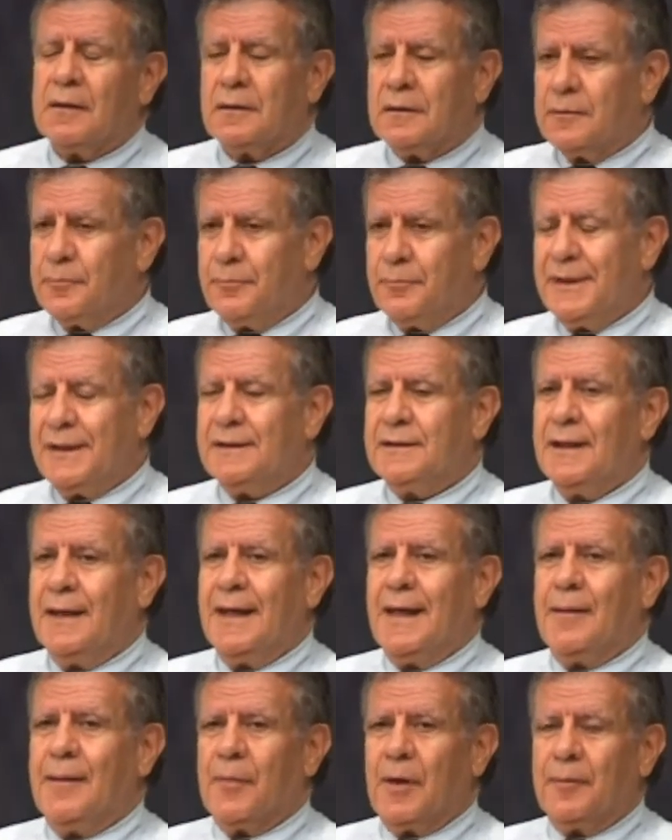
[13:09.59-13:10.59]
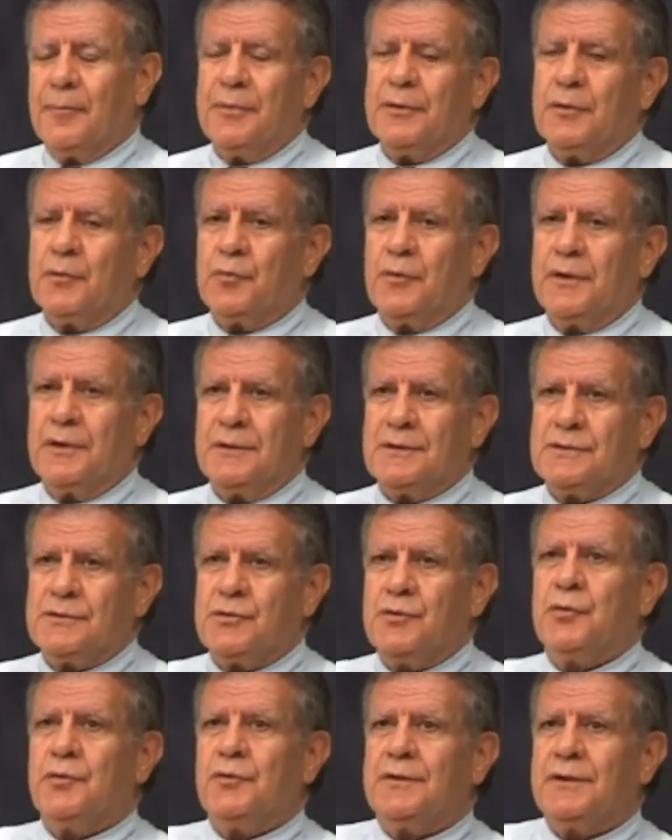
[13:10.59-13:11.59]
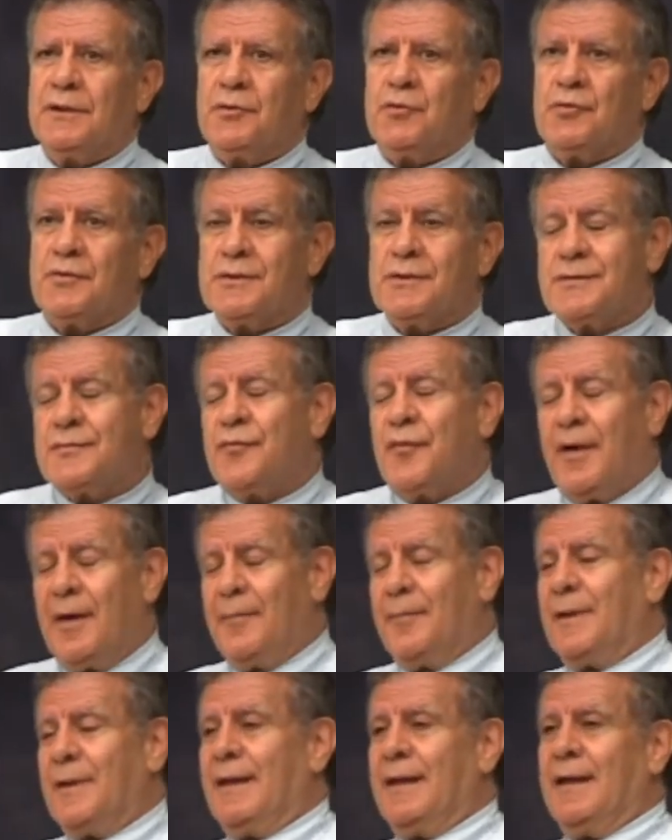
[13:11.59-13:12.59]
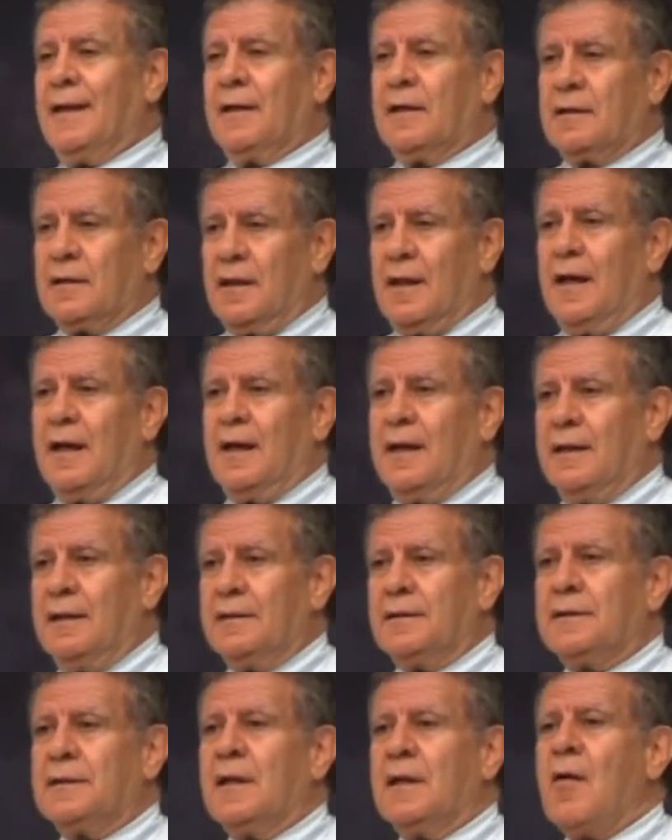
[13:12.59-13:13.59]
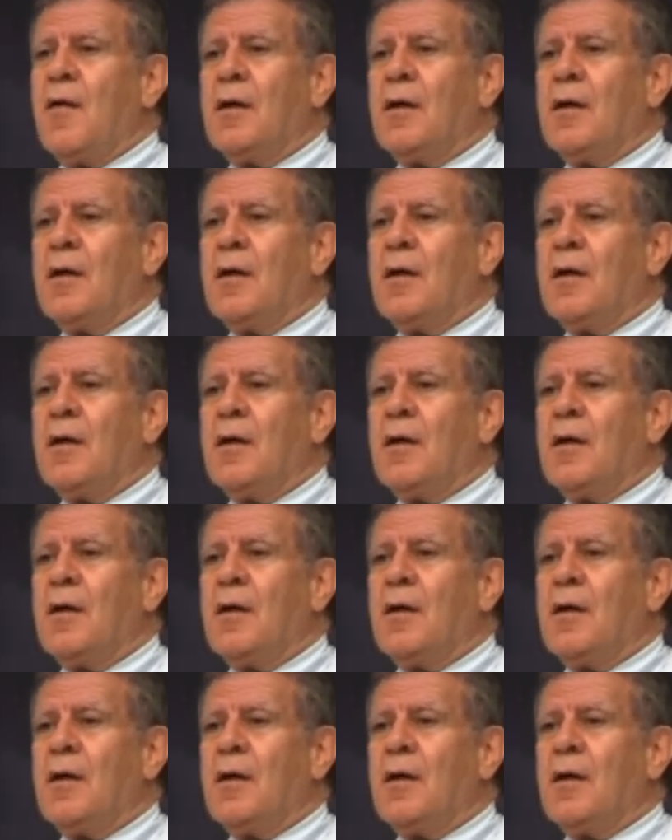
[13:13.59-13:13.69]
a big dilemma between his duty to his family and client